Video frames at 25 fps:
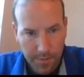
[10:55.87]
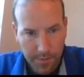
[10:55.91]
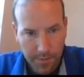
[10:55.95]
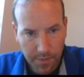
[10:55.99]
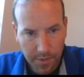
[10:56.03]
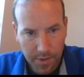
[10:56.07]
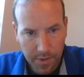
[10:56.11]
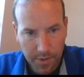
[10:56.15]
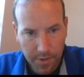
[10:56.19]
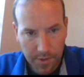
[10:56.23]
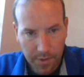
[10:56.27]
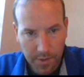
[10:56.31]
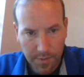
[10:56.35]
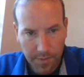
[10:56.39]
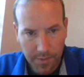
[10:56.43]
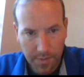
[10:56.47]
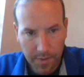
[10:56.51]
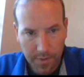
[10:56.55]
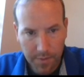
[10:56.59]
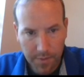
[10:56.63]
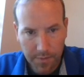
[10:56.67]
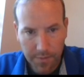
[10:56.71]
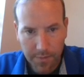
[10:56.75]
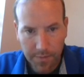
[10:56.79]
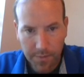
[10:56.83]
first
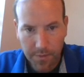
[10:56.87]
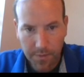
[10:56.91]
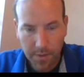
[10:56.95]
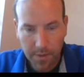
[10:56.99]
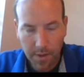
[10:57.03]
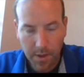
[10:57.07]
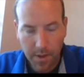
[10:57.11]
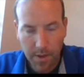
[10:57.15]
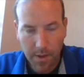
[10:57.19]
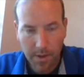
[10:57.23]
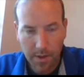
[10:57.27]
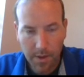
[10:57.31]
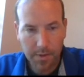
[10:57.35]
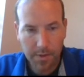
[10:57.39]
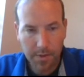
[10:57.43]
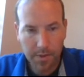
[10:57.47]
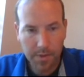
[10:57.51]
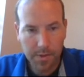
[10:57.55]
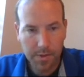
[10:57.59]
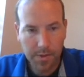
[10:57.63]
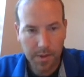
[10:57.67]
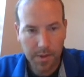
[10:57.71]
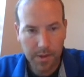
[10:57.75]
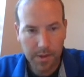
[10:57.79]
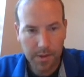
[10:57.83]
derivative with
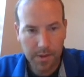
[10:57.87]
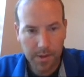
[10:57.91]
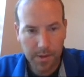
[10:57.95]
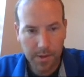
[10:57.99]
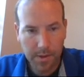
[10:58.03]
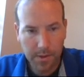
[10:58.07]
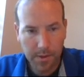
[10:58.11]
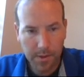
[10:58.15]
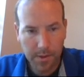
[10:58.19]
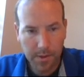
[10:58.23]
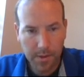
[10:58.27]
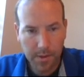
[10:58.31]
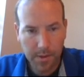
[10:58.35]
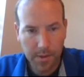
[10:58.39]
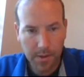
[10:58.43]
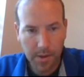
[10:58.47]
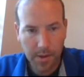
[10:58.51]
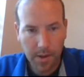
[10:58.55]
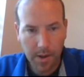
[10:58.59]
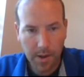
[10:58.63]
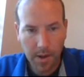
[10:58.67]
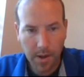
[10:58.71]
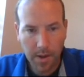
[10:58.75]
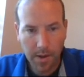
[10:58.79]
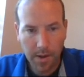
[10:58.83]
respect to
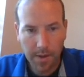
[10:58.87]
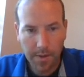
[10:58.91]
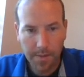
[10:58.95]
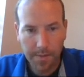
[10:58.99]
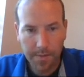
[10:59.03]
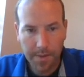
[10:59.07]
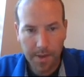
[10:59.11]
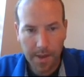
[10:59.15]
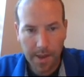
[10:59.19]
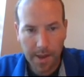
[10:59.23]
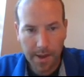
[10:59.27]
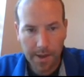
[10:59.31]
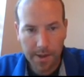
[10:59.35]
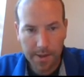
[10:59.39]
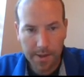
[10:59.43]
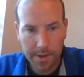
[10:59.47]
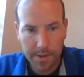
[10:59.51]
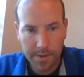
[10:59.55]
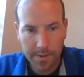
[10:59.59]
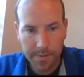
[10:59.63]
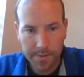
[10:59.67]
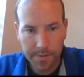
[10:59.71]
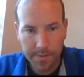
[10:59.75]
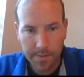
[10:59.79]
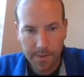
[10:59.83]

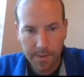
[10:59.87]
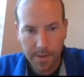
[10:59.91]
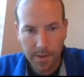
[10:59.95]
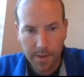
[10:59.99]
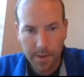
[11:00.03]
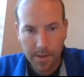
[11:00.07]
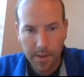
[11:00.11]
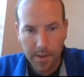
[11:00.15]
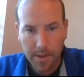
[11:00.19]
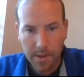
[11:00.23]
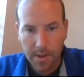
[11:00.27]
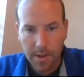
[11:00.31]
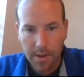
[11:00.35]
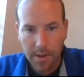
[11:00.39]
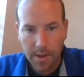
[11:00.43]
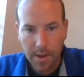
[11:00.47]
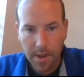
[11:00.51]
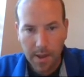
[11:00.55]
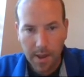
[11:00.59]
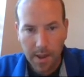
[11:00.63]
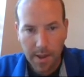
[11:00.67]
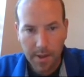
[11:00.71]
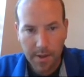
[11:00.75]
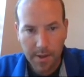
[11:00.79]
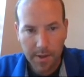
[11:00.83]
x,
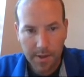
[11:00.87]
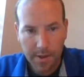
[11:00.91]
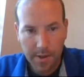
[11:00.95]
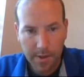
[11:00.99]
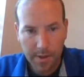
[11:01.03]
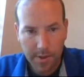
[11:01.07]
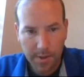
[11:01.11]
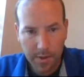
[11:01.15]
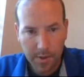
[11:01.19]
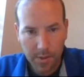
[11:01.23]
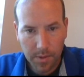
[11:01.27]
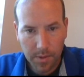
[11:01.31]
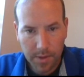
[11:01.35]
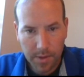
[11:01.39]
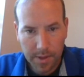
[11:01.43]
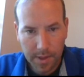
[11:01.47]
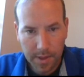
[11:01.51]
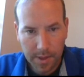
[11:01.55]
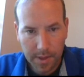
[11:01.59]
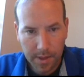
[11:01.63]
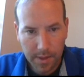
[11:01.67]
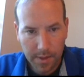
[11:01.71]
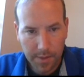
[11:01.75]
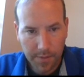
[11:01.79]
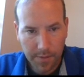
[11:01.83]
and then here are
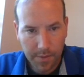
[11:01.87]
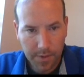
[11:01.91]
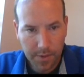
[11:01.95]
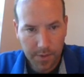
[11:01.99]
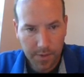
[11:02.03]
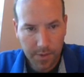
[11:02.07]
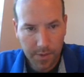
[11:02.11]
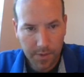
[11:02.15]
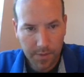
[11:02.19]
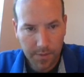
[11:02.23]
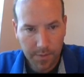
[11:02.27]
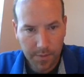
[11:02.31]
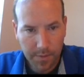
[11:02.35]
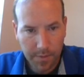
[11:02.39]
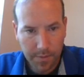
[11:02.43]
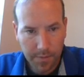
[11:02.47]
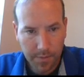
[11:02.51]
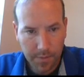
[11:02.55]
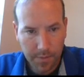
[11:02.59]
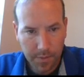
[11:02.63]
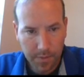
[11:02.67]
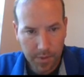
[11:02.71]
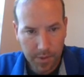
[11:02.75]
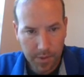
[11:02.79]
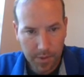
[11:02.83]
taking the first derivative
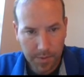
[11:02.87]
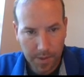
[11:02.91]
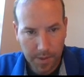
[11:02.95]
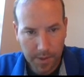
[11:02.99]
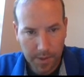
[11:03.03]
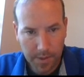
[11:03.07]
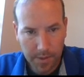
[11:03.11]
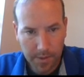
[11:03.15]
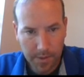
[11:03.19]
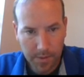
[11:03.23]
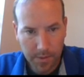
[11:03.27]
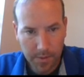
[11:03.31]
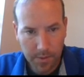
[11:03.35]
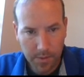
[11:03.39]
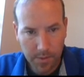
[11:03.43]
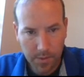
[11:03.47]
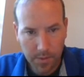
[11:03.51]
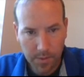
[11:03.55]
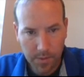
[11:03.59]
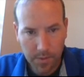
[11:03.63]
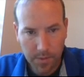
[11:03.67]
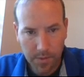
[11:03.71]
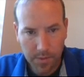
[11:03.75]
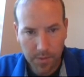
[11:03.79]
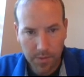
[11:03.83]
with respect to
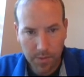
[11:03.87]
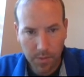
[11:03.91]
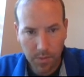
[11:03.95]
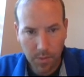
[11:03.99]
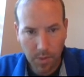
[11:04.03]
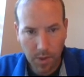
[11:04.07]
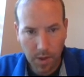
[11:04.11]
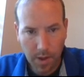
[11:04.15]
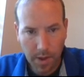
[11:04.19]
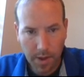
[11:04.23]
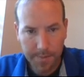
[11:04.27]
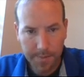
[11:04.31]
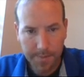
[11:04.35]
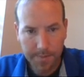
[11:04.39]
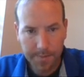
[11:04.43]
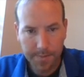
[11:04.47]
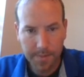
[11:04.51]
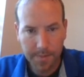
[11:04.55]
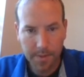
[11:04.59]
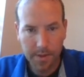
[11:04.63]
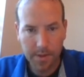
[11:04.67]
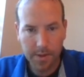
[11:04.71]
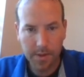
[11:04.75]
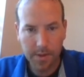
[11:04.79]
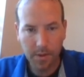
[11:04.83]
y,
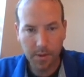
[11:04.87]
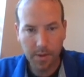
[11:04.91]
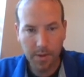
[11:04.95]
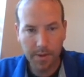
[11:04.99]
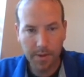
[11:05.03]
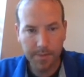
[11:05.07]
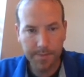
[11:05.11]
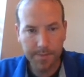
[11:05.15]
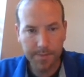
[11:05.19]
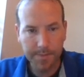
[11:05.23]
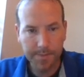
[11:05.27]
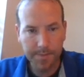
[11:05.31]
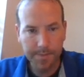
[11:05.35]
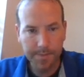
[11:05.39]
and so on.